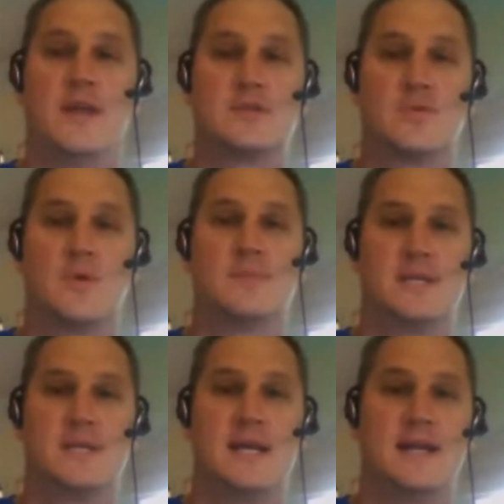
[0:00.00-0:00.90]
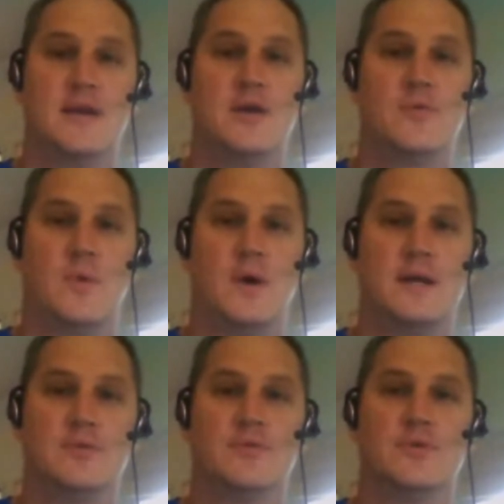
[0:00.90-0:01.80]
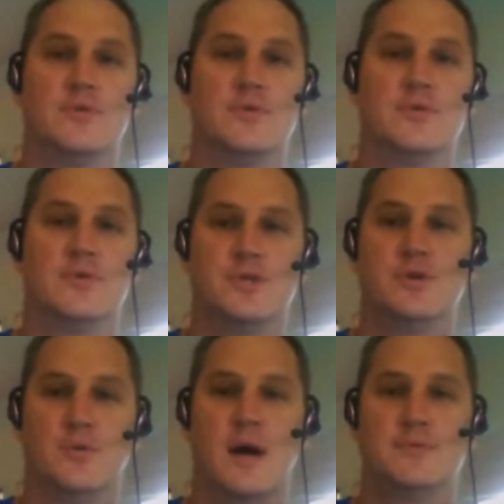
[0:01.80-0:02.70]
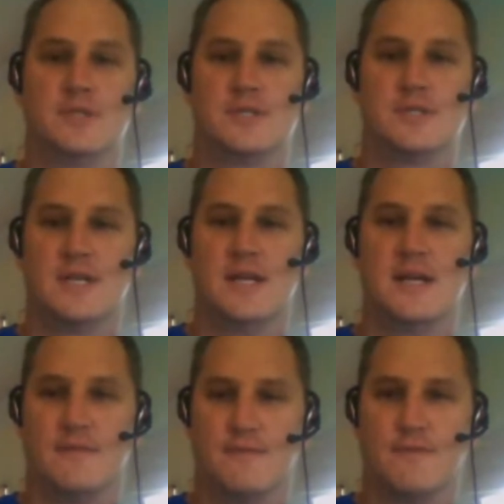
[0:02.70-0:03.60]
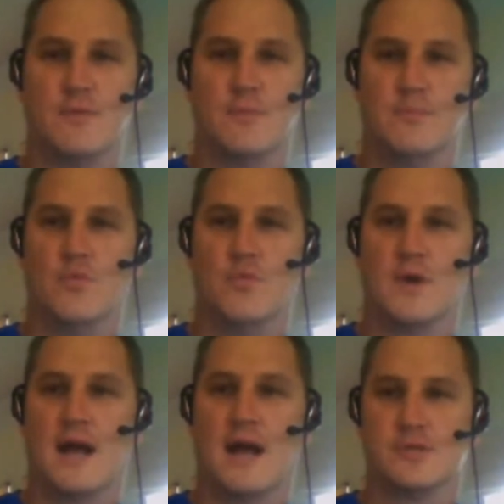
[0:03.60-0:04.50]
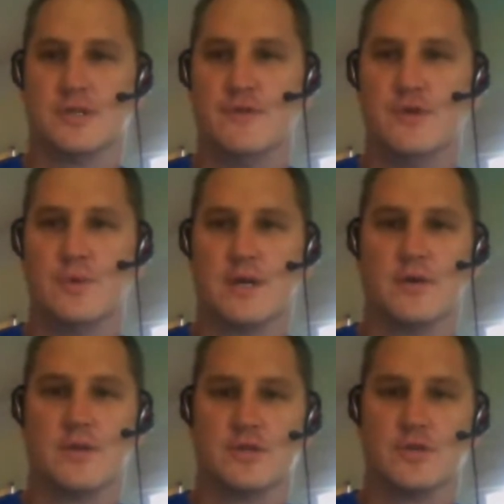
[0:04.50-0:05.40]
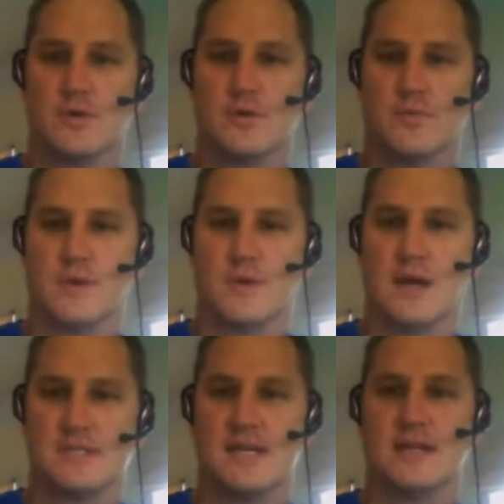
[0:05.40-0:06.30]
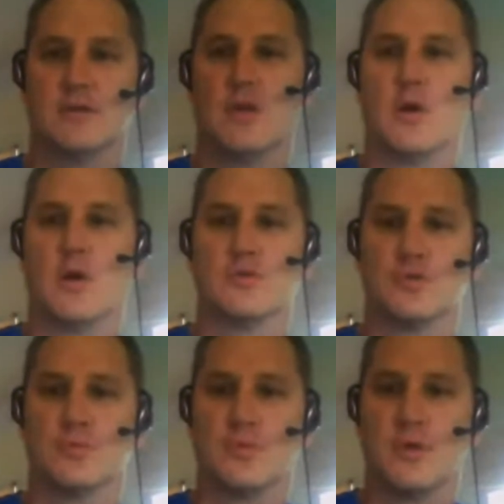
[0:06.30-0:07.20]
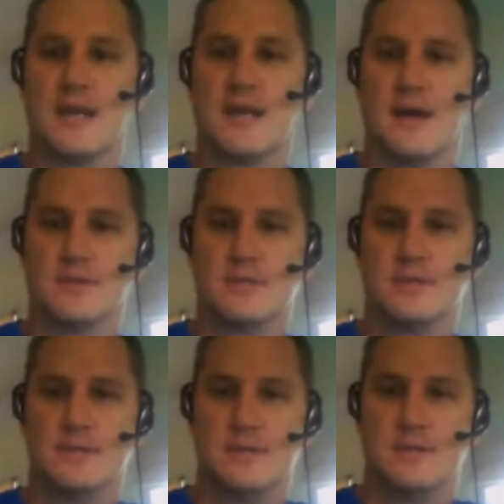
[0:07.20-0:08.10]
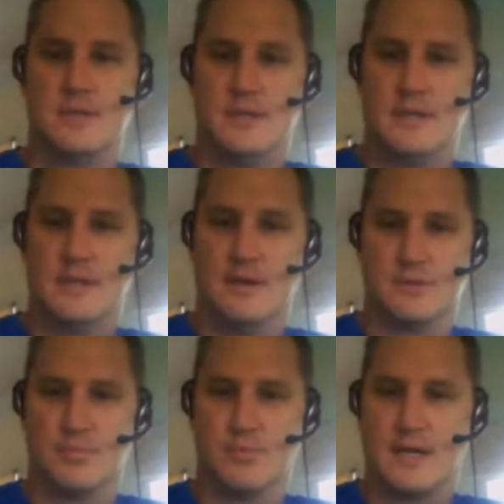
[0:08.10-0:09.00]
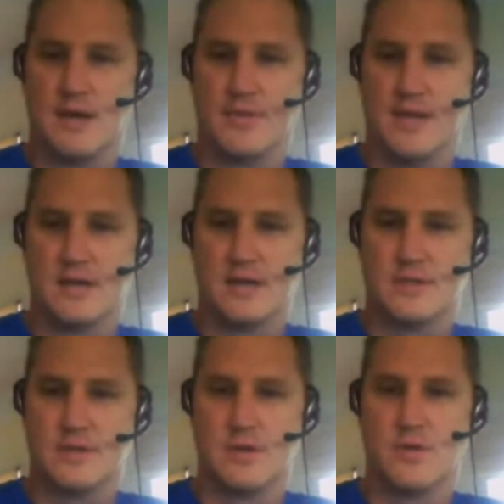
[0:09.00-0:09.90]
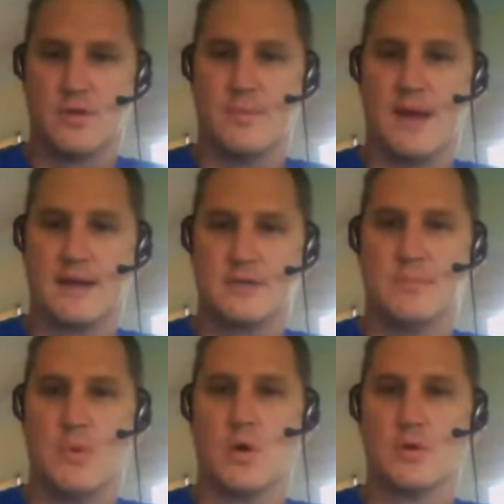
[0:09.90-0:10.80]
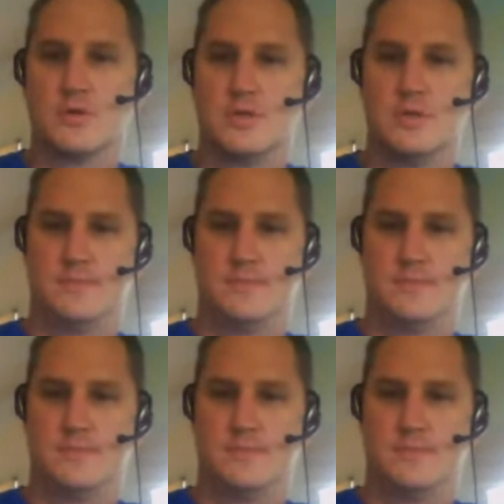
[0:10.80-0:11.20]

why I'm saying I know why you do what you do. I'm just saying from what I was just viewing on the chart when I was saying the larger breakout. That was a breakout that actually goes all the way back to March.